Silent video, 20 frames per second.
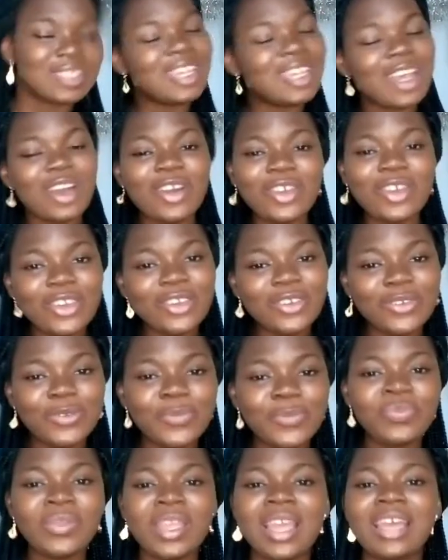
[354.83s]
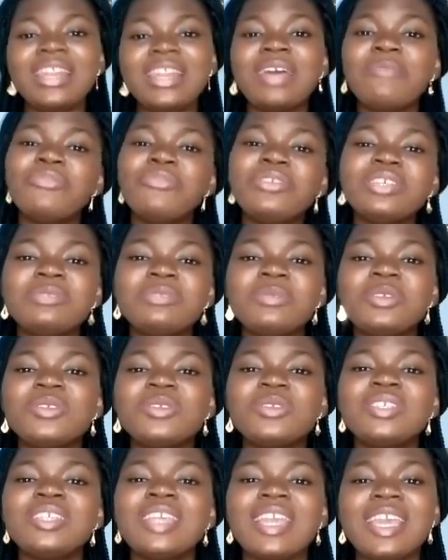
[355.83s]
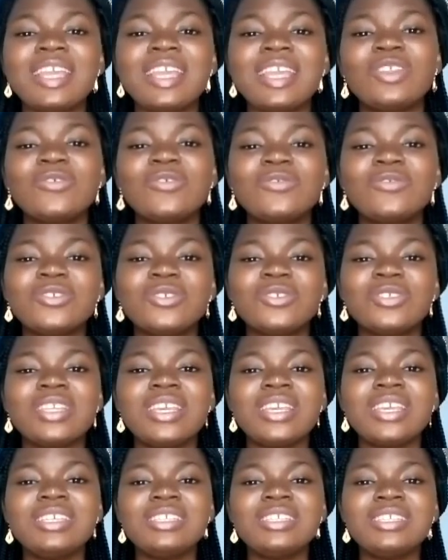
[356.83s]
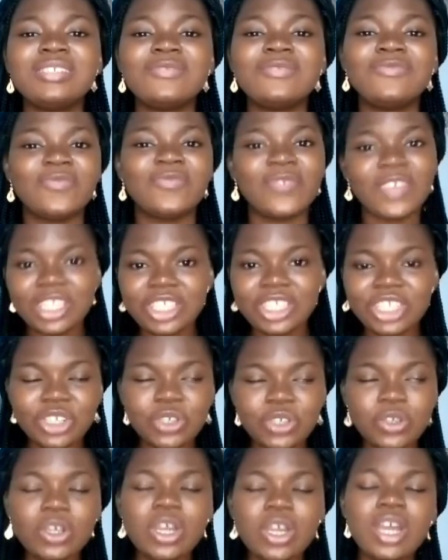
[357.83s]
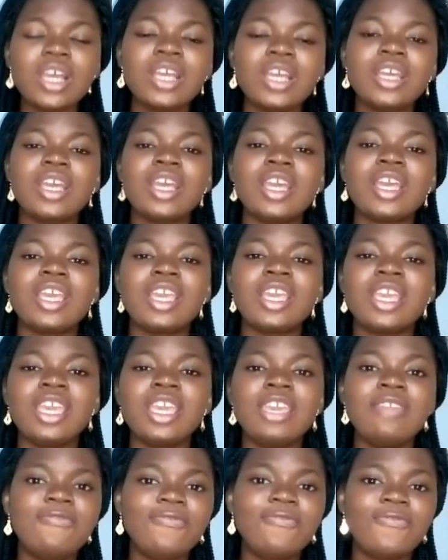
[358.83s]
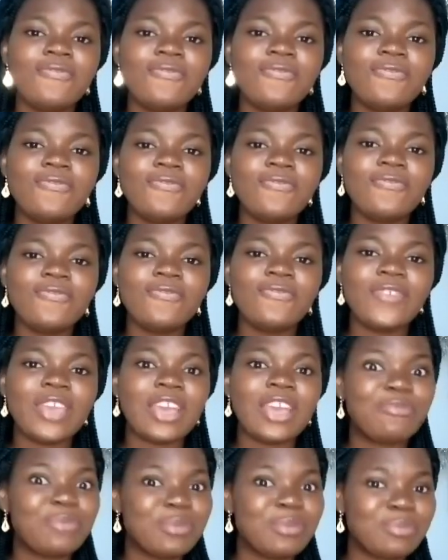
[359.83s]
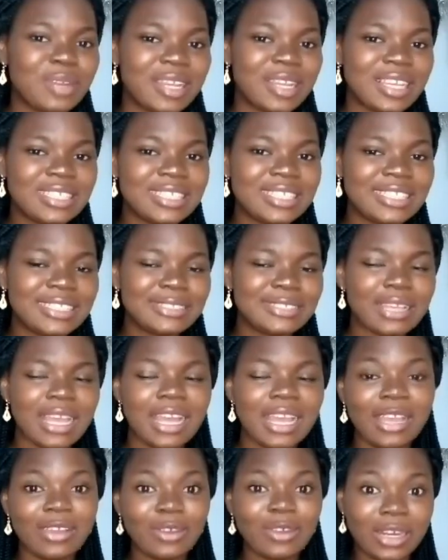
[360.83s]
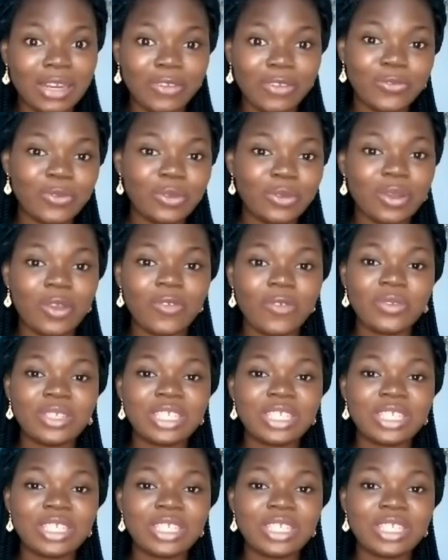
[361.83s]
Tell you, and that brings me to the end of today's video. If you have been blessed, I am of